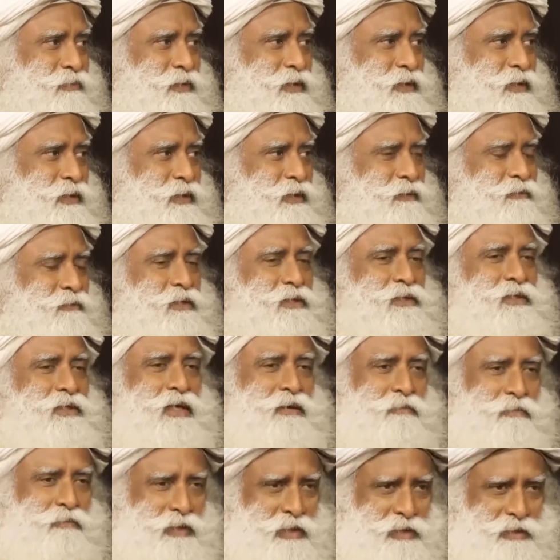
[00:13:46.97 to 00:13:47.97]
If the
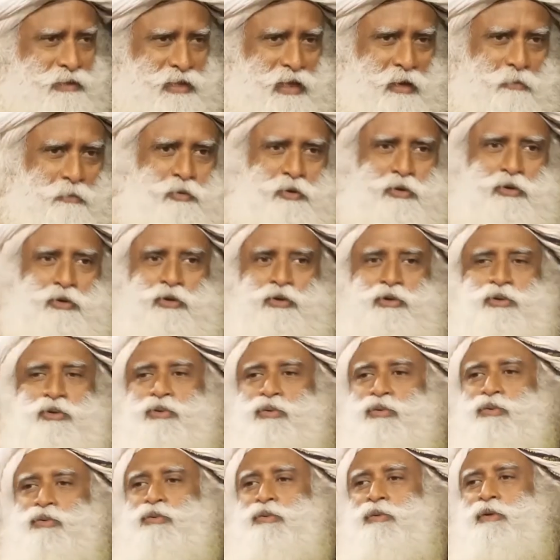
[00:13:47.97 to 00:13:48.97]
same things happen to
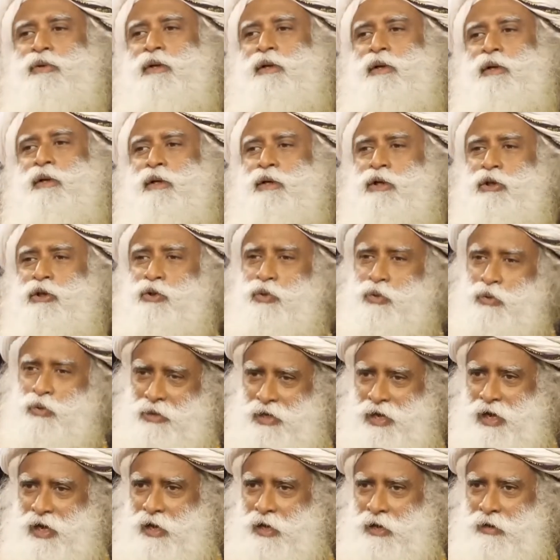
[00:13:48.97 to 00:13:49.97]
you, you
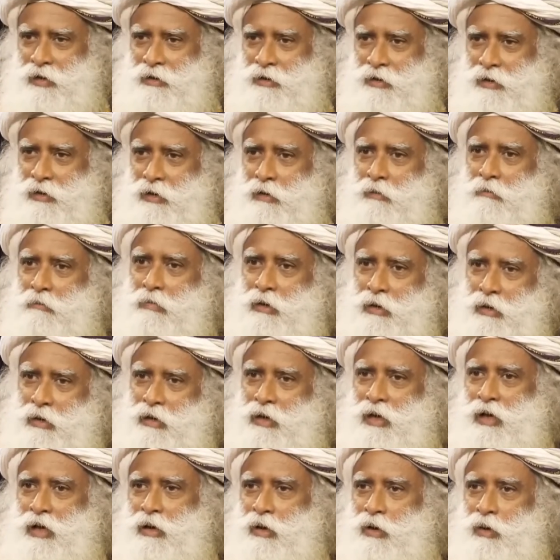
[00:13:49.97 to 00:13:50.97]
cry, but
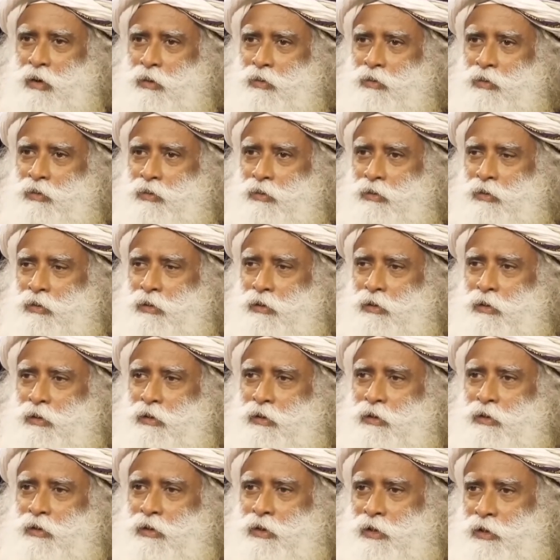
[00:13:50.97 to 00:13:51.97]
now
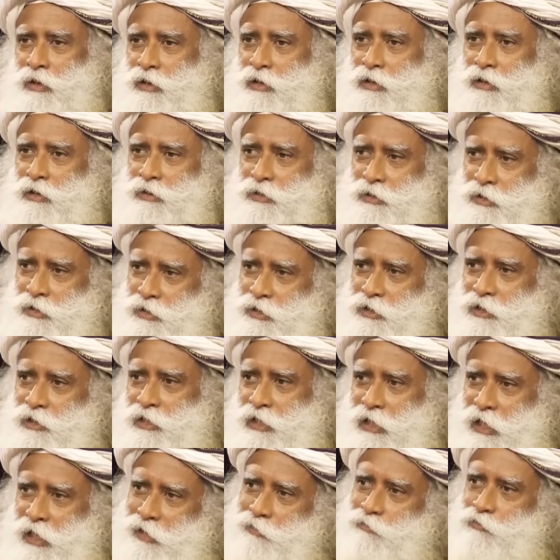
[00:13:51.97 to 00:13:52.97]
tears really
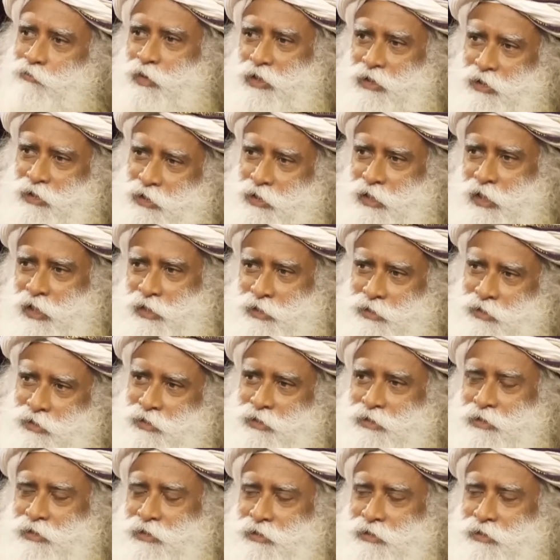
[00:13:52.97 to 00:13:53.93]
have bitterness.